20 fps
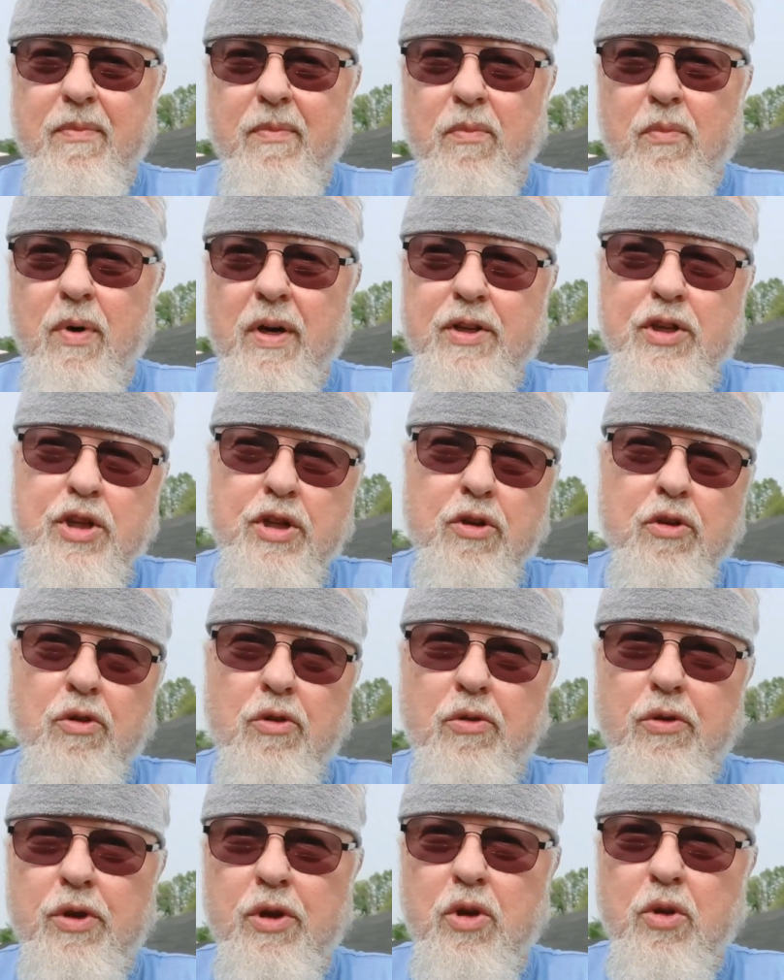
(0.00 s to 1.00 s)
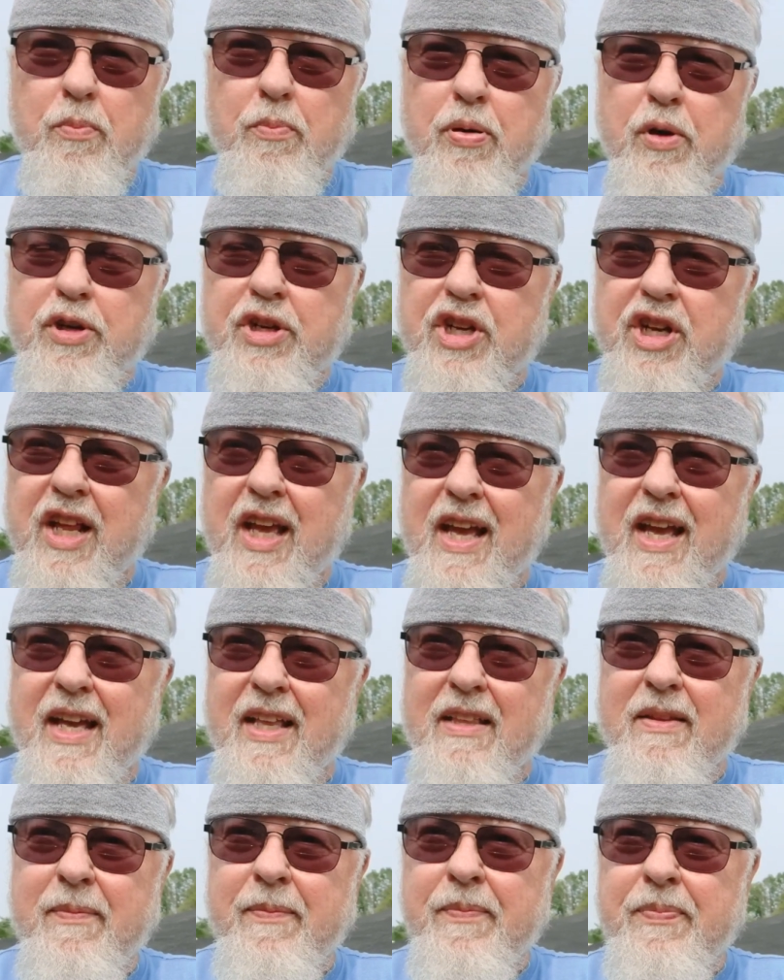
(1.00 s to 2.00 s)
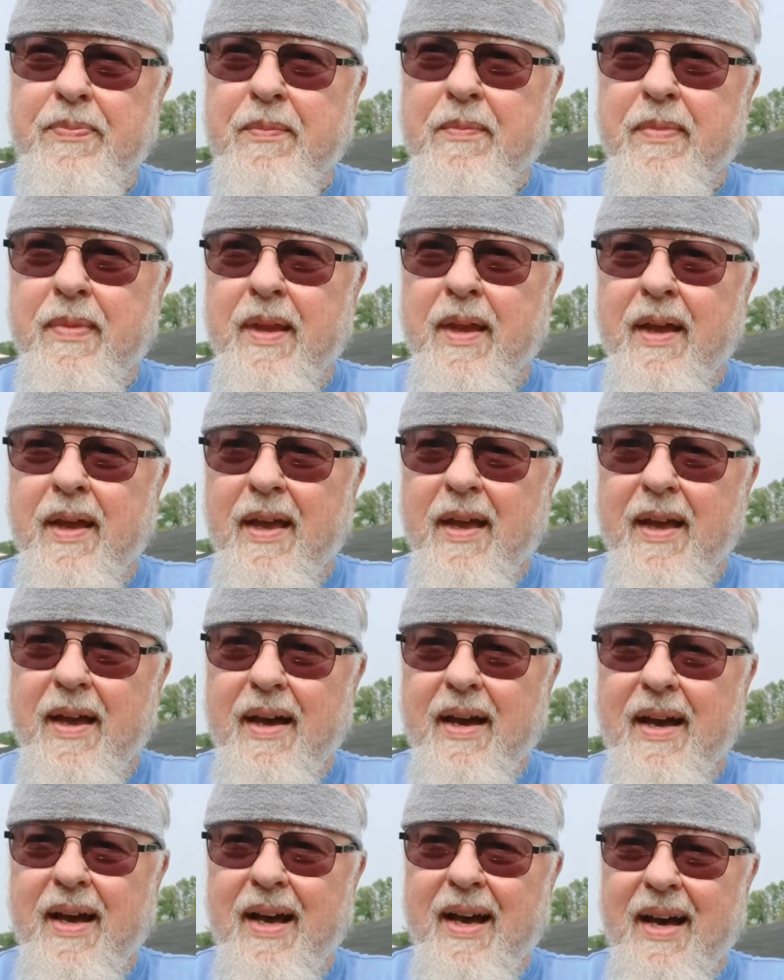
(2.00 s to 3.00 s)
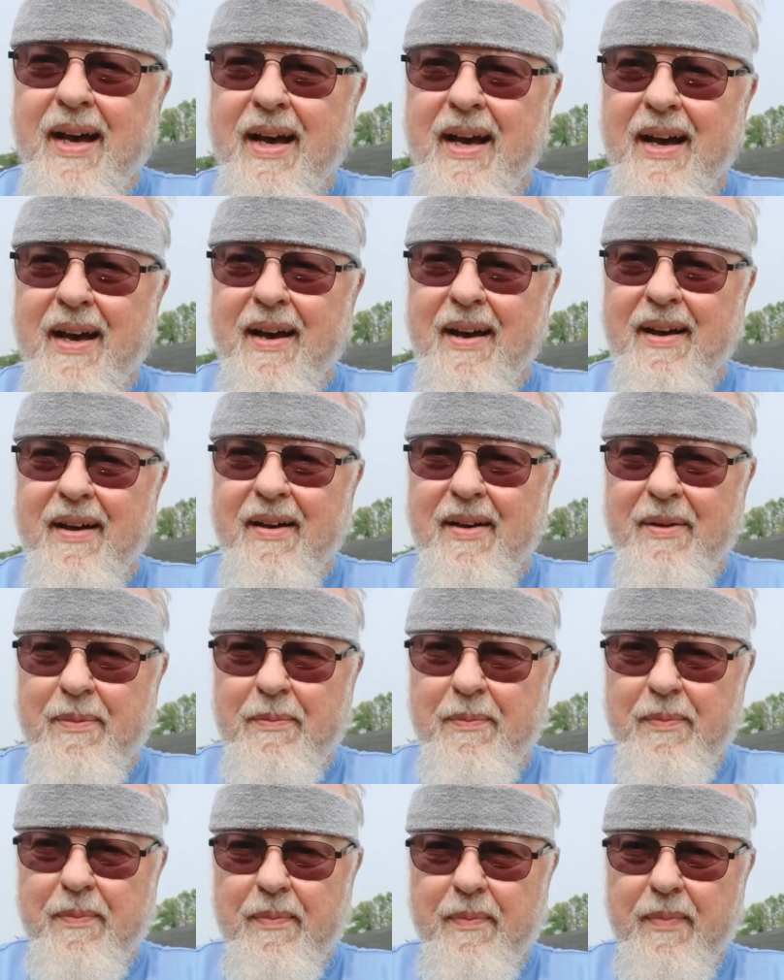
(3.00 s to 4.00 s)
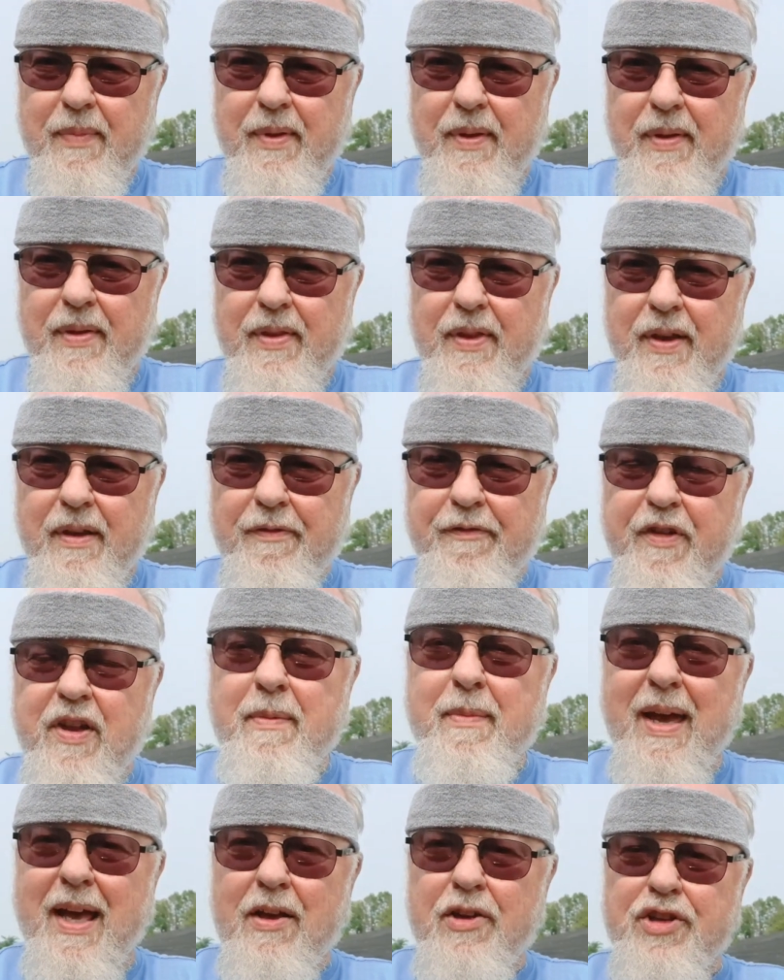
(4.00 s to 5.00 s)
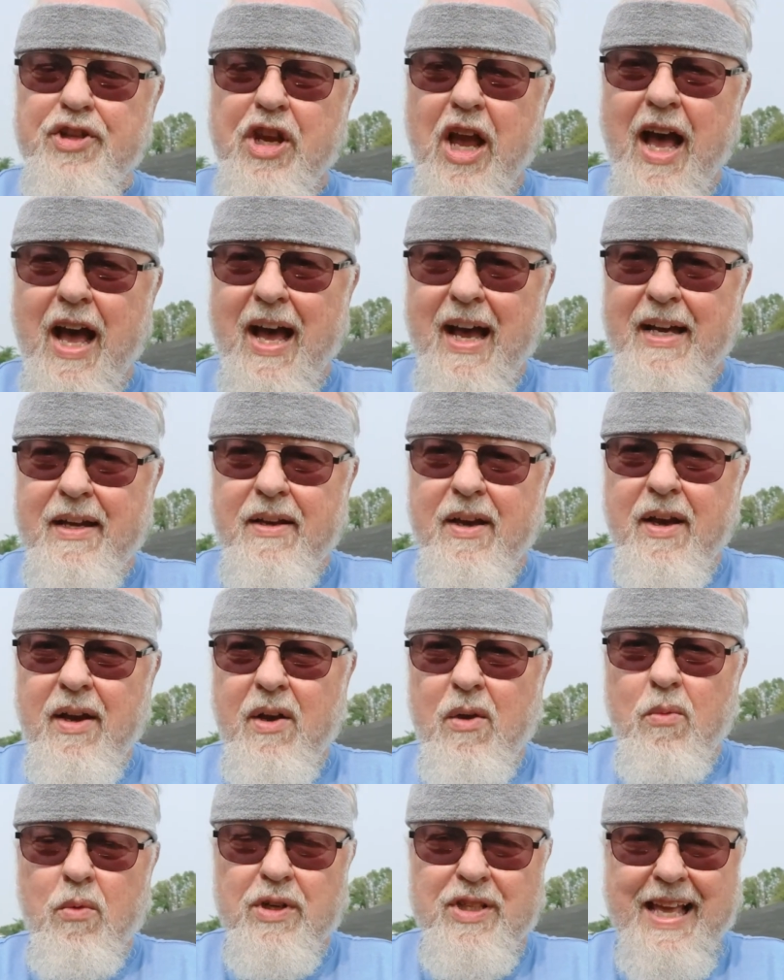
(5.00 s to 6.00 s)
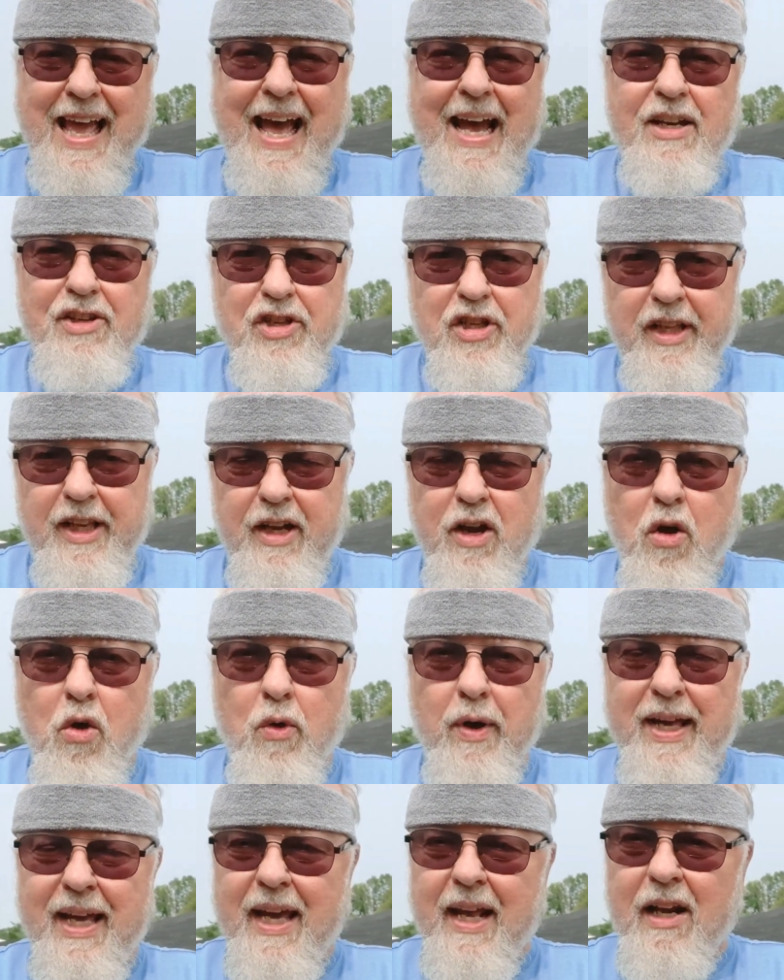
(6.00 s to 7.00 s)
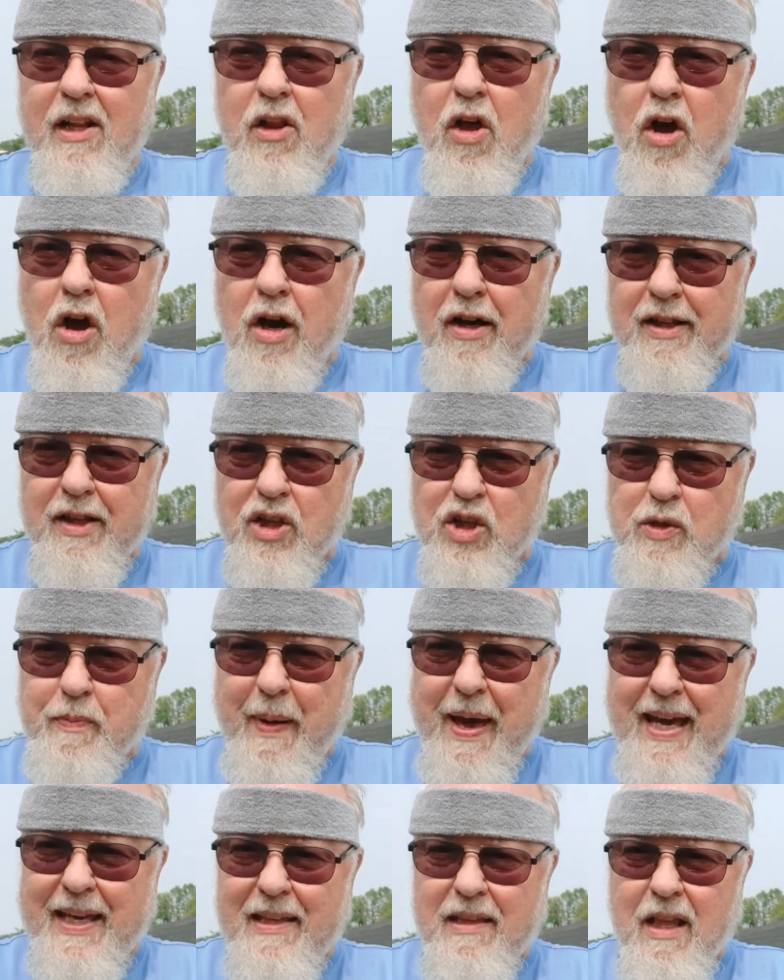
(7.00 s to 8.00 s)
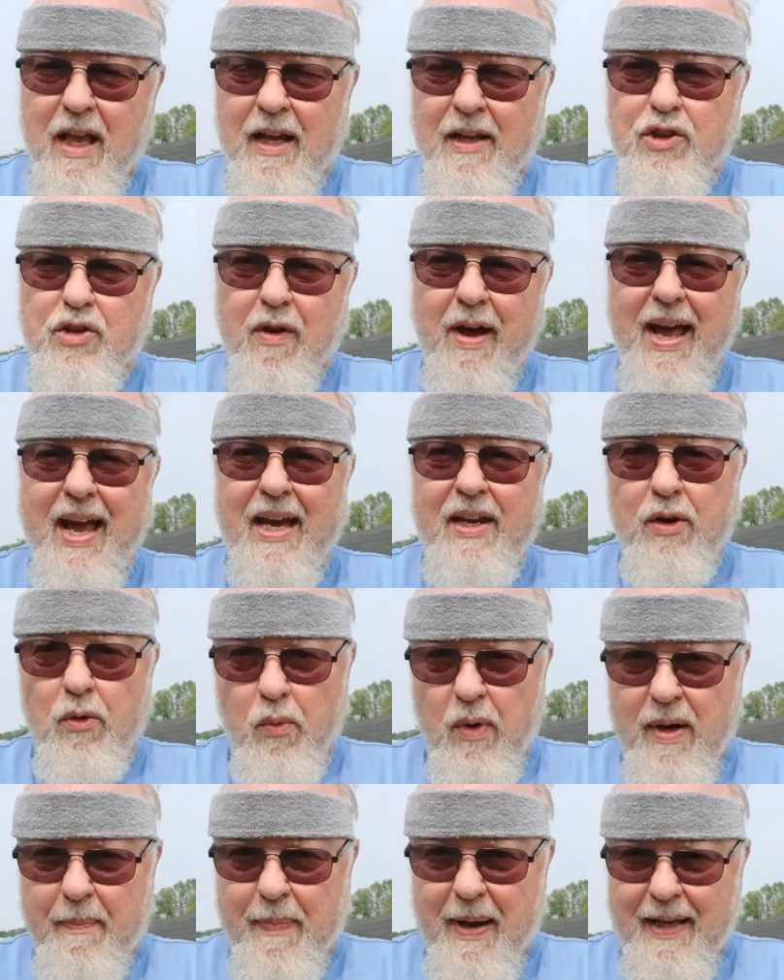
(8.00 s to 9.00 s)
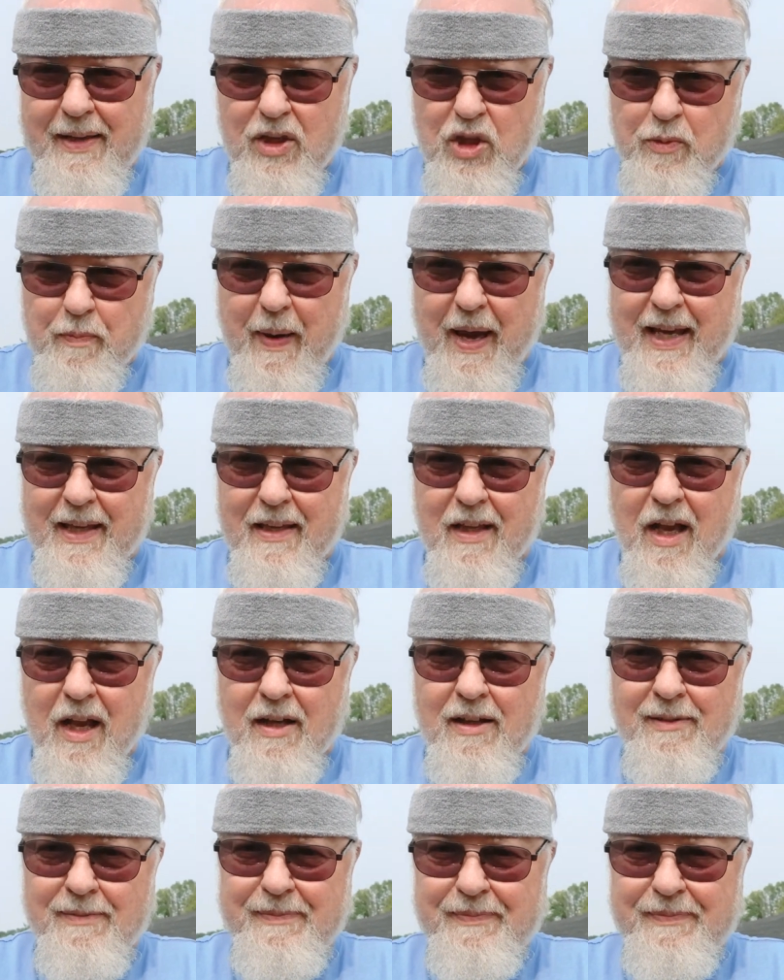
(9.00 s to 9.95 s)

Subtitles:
once you push it in, the female side was actually going in along the spade lug, so I had to rebend the spade lug.